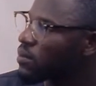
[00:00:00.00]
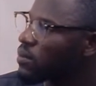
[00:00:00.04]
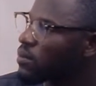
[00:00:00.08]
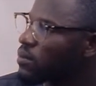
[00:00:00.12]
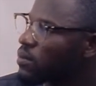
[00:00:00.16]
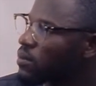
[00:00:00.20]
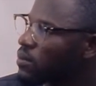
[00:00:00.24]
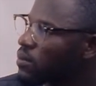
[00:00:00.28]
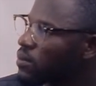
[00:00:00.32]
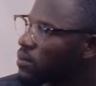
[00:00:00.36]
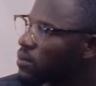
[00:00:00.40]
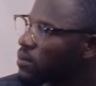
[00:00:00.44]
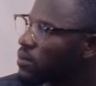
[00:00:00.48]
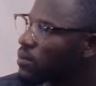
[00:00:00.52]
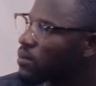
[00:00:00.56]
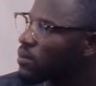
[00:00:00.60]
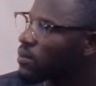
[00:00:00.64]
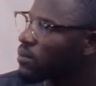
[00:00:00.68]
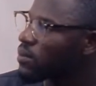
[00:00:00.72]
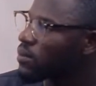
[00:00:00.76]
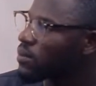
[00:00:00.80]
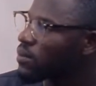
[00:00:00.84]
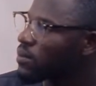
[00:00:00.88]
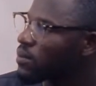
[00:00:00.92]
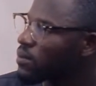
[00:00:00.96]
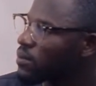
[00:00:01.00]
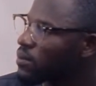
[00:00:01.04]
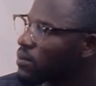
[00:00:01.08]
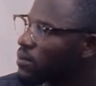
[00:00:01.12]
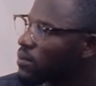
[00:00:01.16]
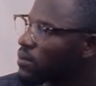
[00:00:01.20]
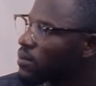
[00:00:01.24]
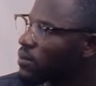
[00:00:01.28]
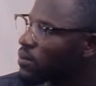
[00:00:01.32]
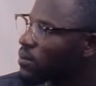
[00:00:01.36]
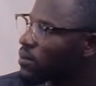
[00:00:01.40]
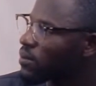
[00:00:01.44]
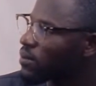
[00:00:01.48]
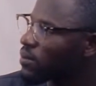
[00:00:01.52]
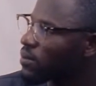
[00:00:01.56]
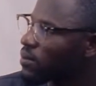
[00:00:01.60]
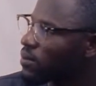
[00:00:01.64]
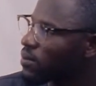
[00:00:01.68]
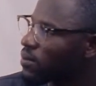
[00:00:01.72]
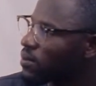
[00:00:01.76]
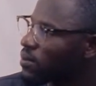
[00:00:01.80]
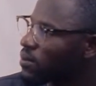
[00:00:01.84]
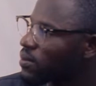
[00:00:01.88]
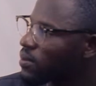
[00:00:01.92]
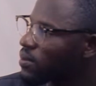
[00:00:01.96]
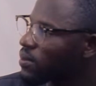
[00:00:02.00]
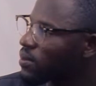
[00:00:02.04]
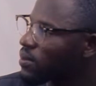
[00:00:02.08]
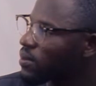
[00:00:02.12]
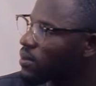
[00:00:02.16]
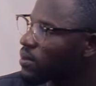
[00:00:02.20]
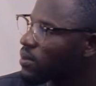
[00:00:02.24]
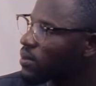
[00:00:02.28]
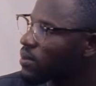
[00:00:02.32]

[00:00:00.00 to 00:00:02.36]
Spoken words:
The person shown says nothing.